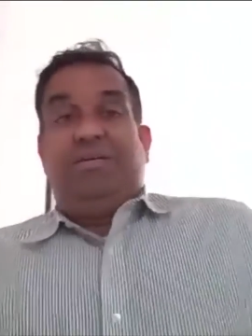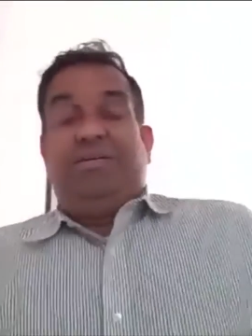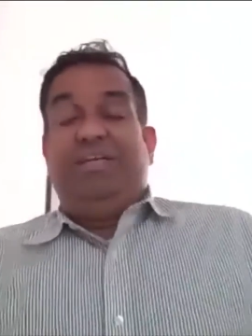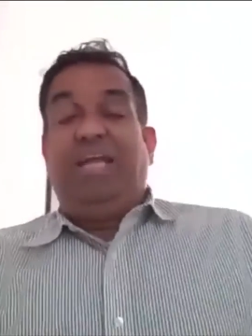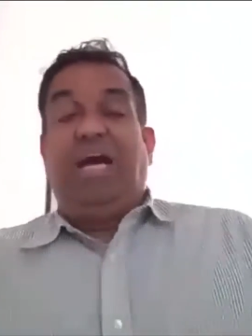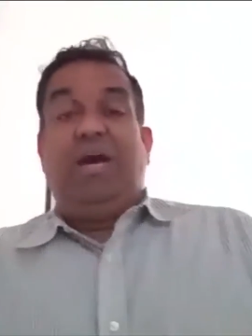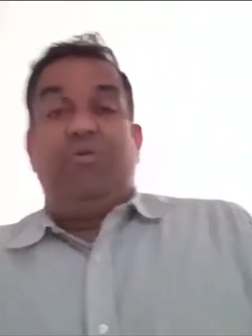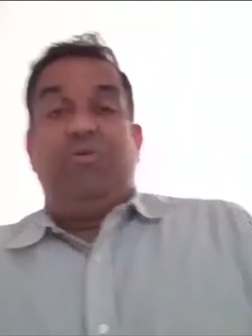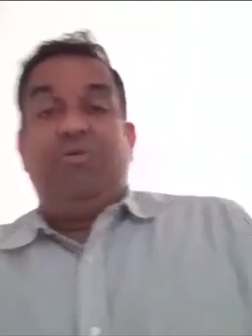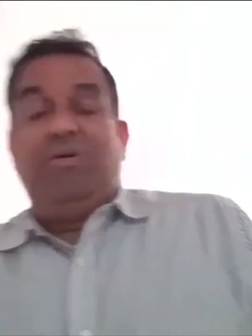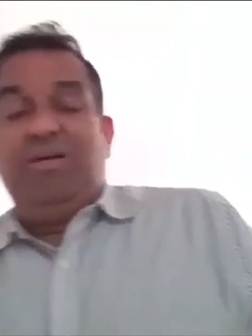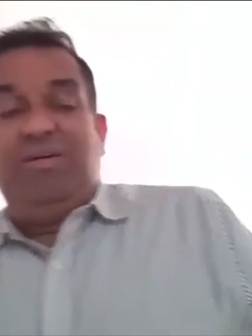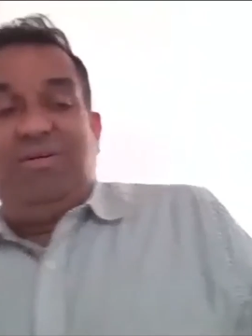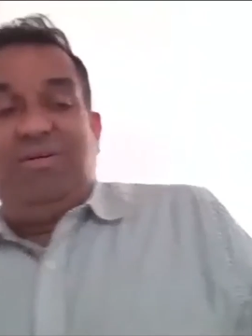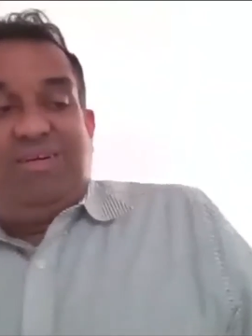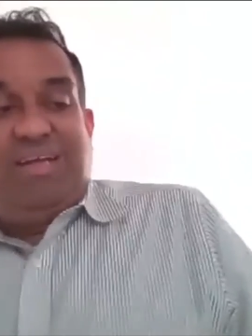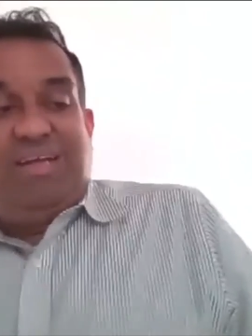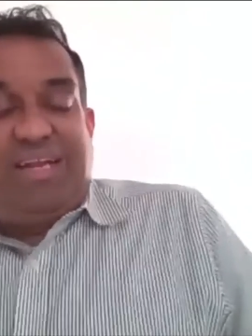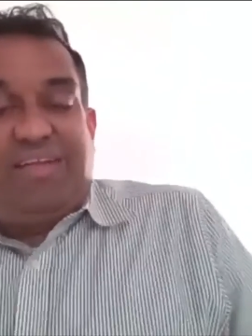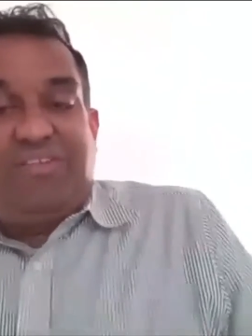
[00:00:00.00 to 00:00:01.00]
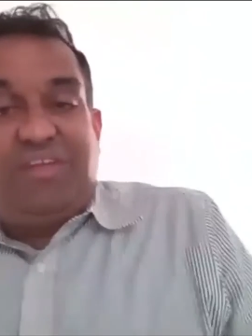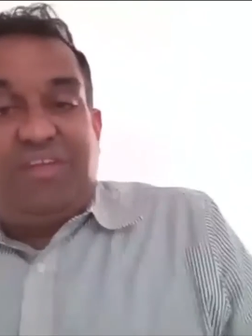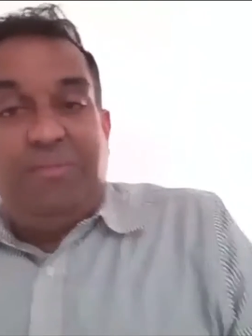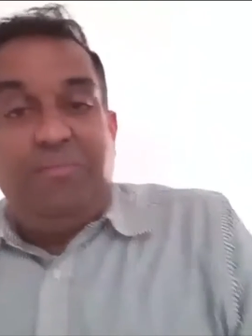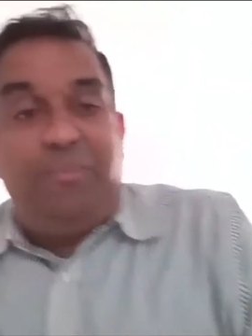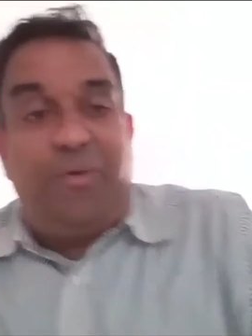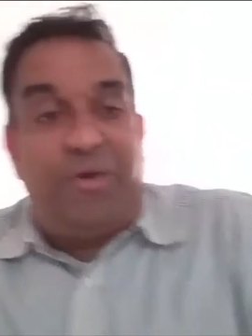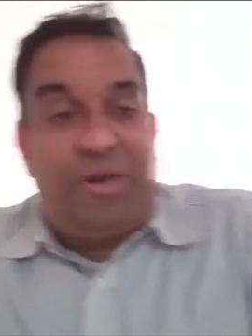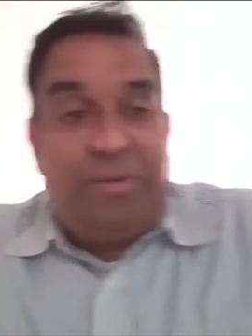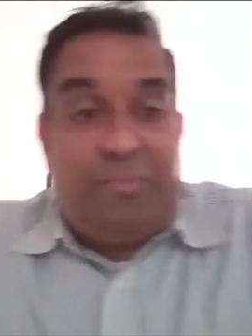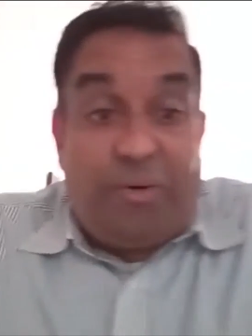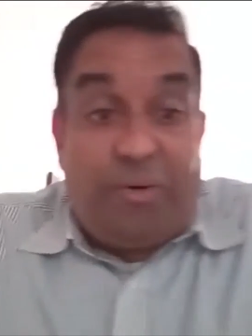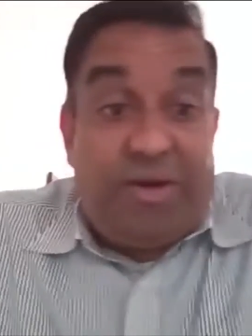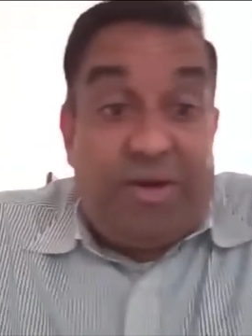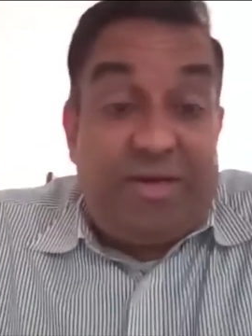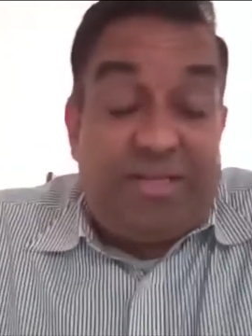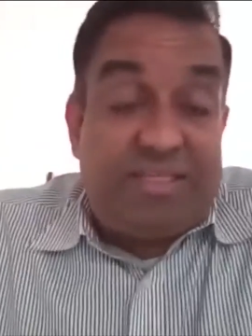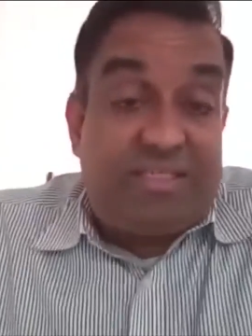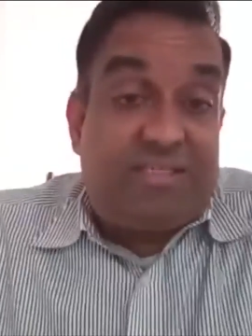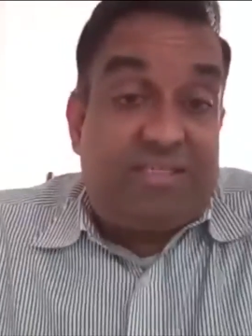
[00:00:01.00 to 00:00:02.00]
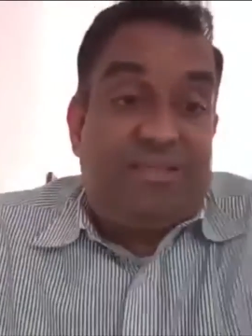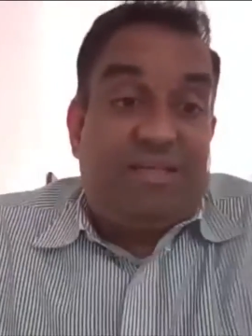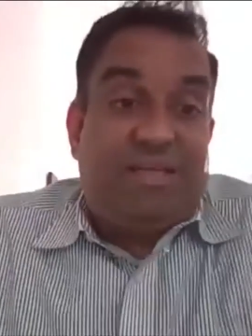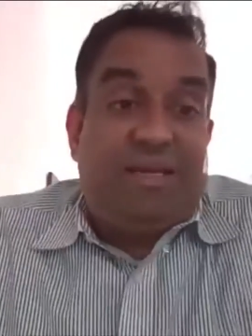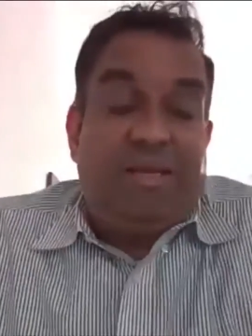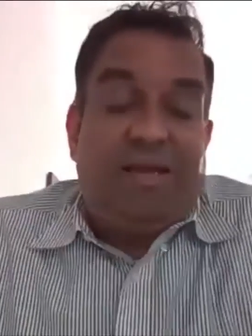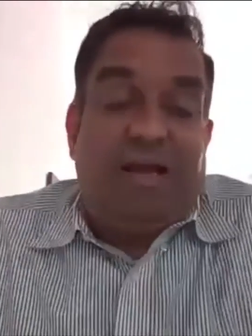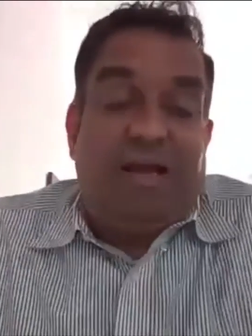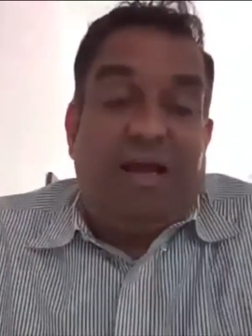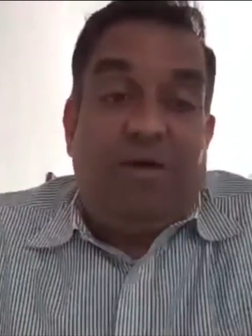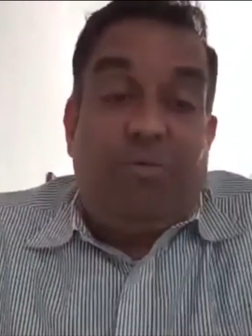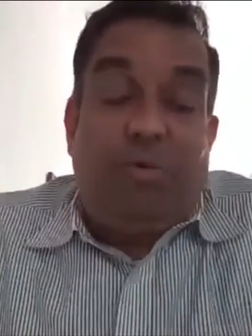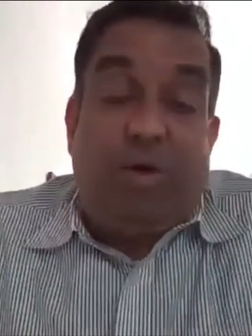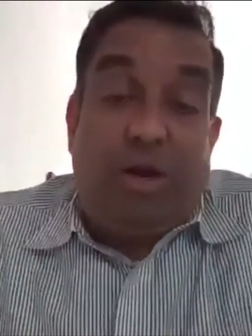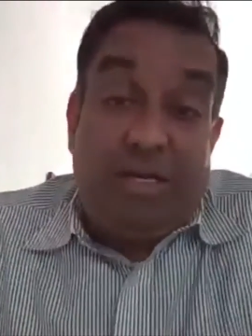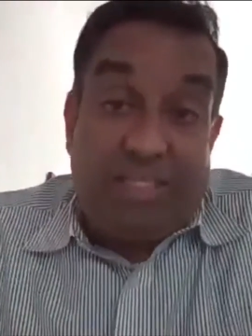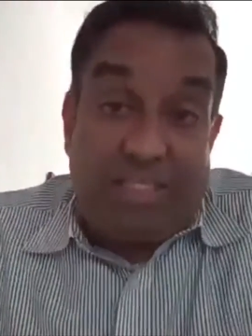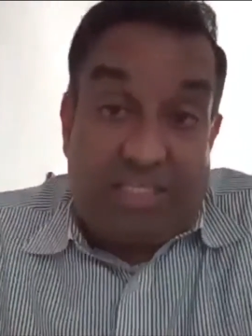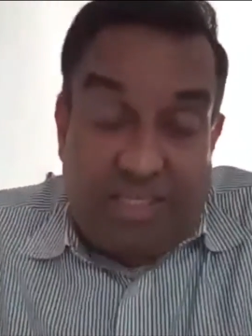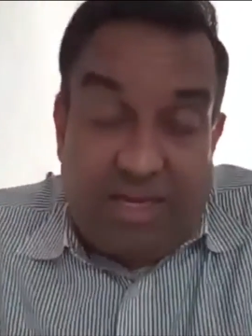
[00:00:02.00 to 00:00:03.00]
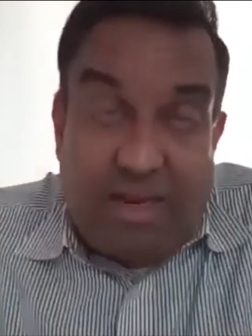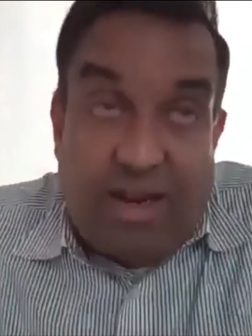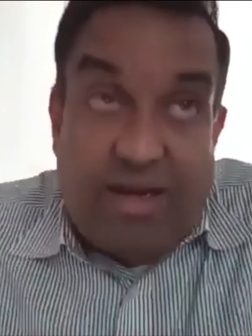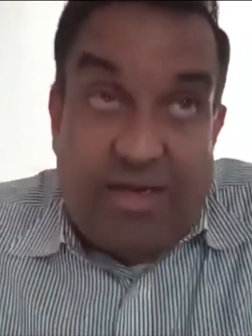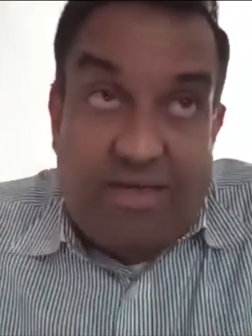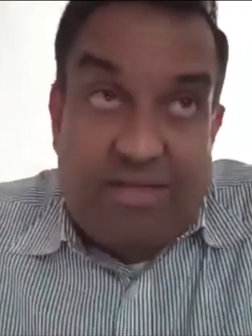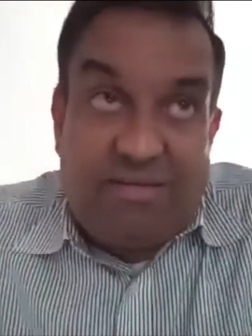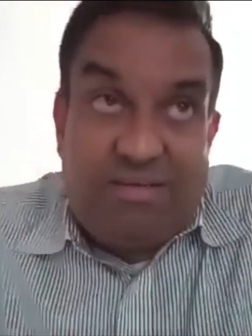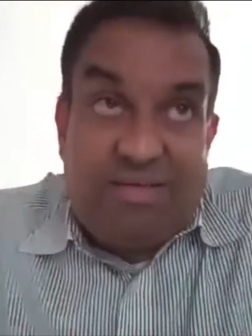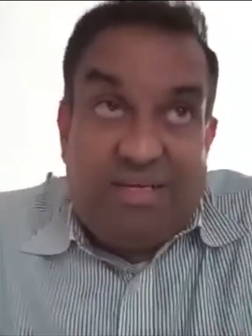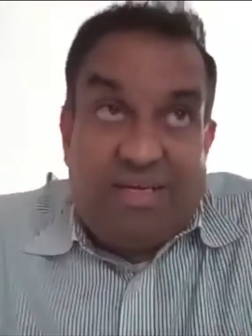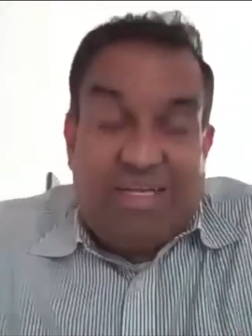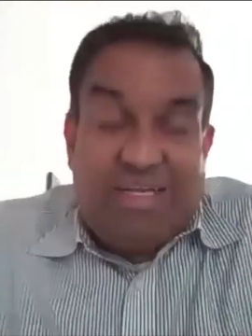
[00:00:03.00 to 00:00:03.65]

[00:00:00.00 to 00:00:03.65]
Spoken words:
Now, another important point is what it's not.